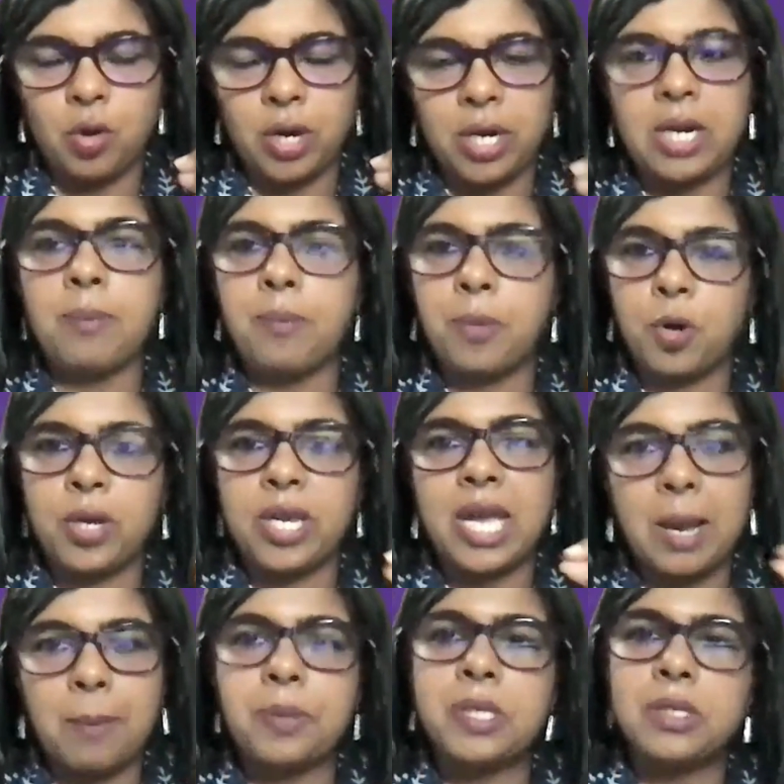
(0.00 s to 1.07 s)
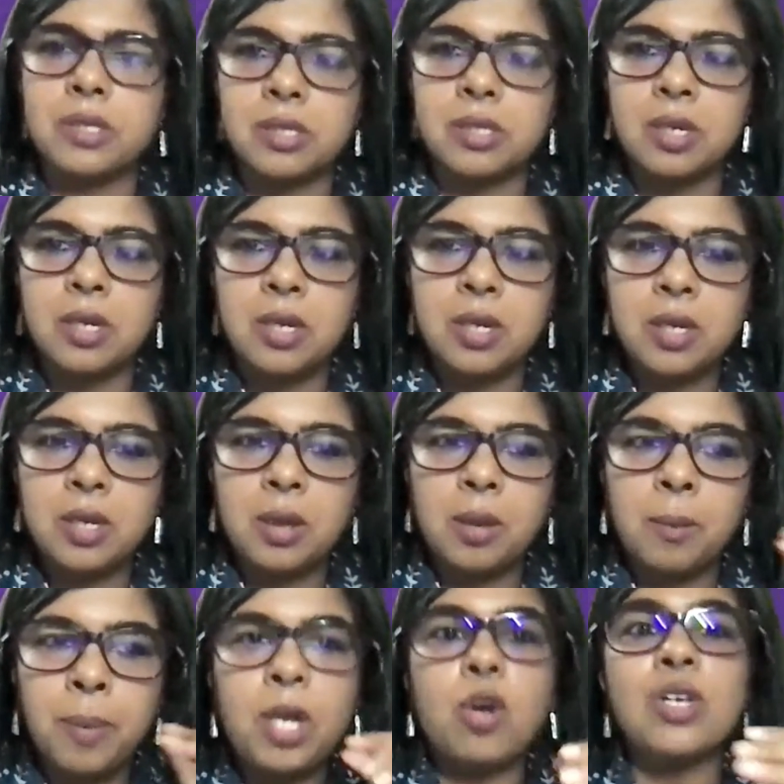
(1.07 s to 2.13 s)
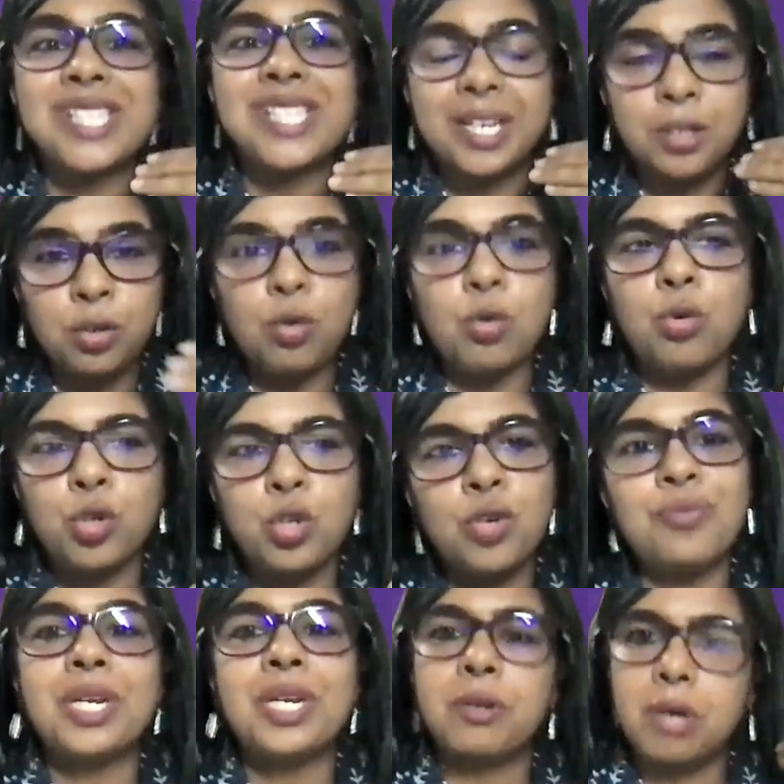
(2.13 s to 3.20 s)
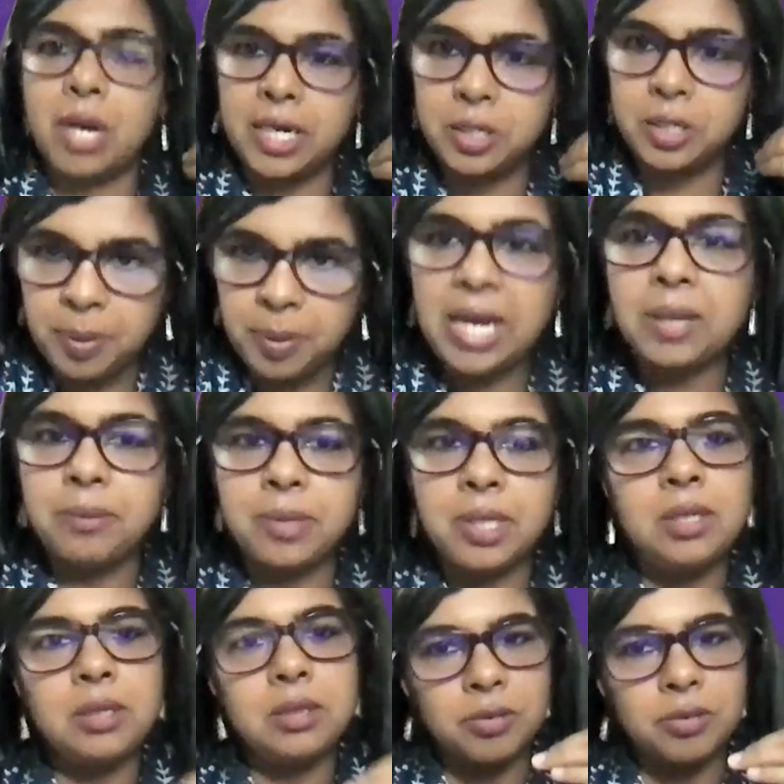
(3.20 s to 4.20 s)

an employee, happens because I know you've done right by me.